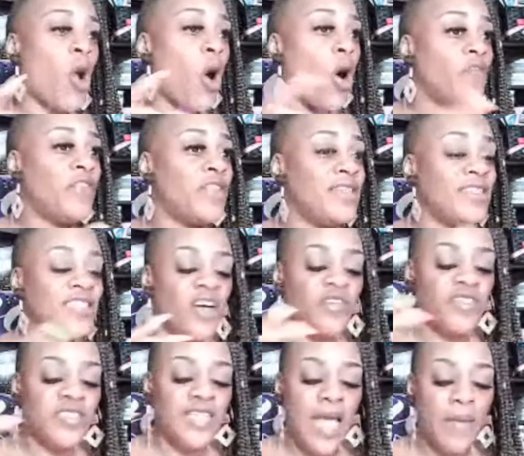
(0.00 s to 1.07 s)
often
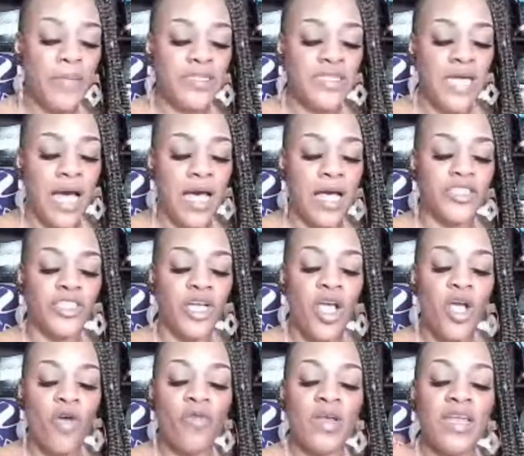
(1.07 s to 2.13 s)
self-sabotage
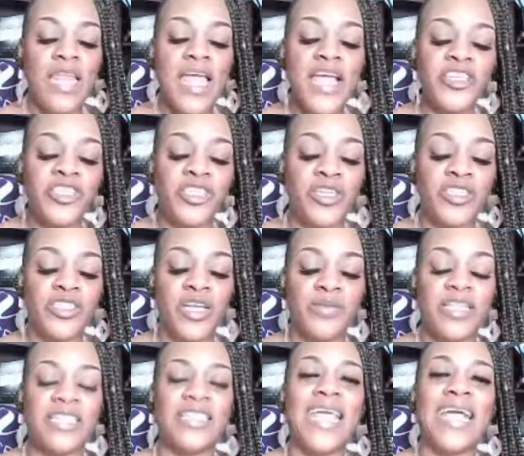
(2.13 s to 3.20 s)
relationships
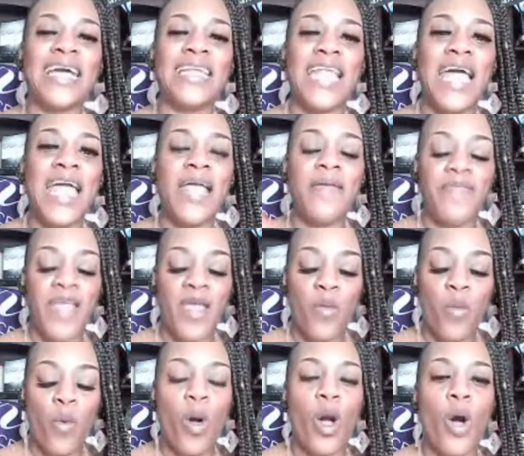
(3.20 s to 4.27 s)
that they claim they
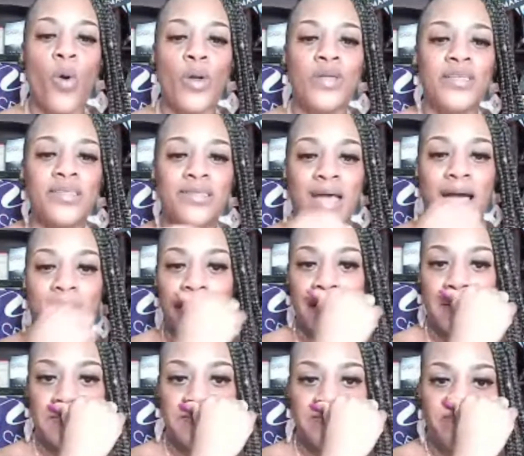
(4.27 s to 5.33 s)
want or desire.
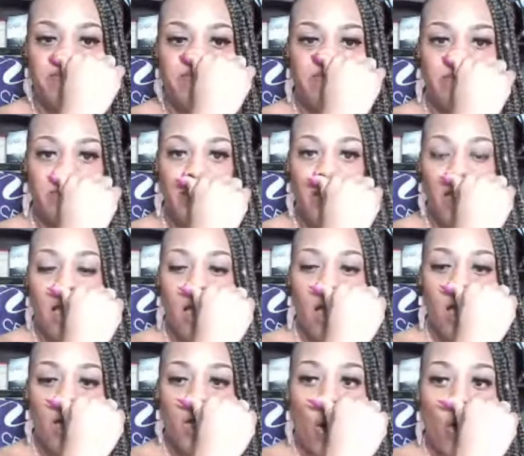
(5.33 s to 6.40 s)

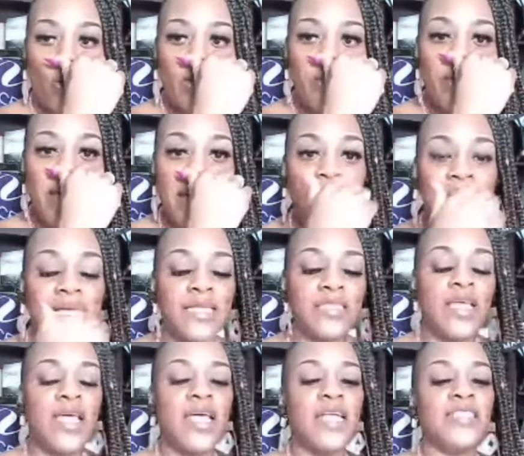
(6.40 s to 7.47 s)
Codependents
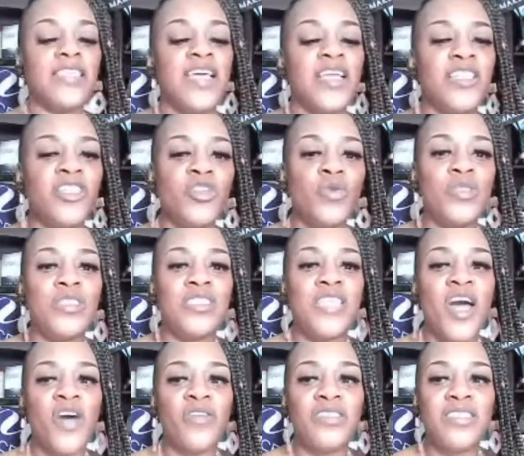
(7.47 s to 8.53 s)
tend to
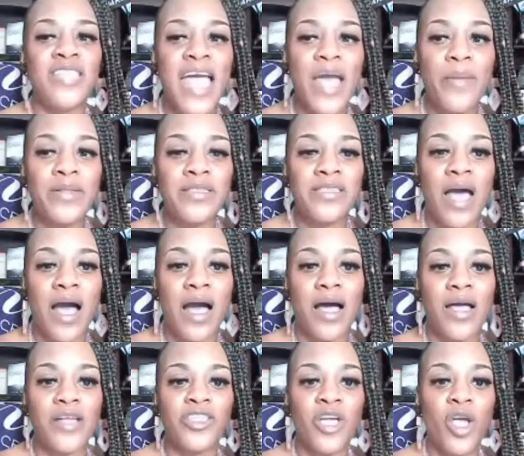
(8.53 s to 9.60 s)

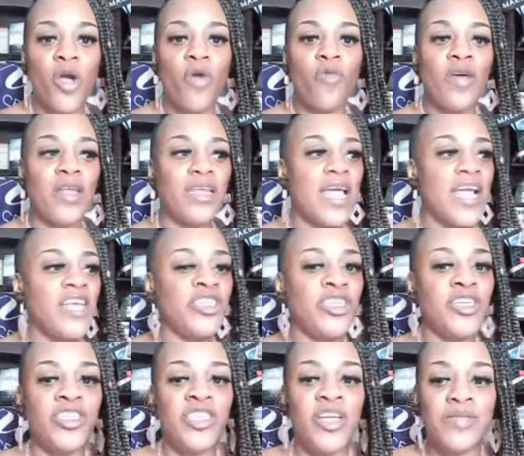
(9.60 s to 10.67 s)
self-sabotage
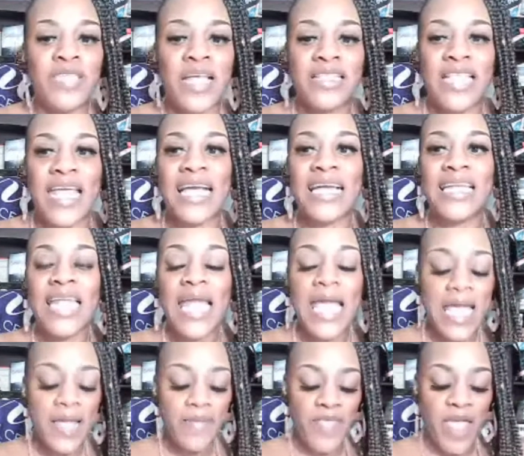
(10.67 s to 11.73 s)
relationships that they
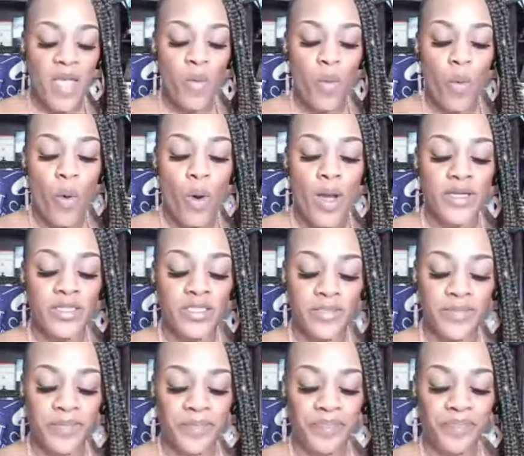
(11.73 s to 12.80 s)
claim they want
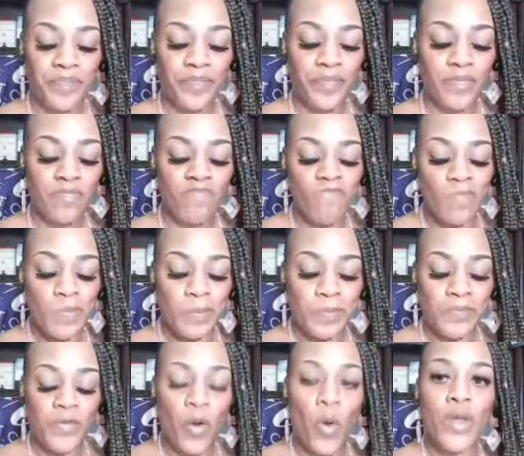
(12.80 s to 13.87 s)

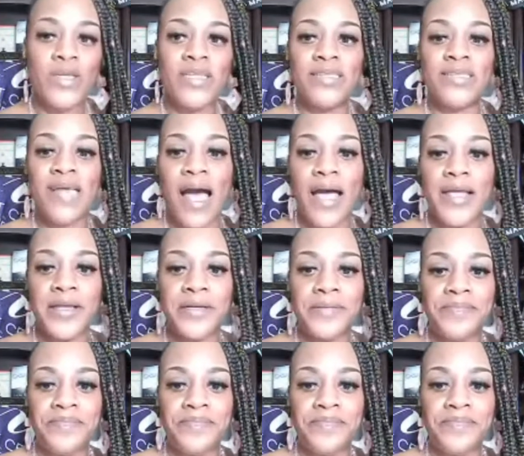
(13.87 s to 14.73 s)
or desire.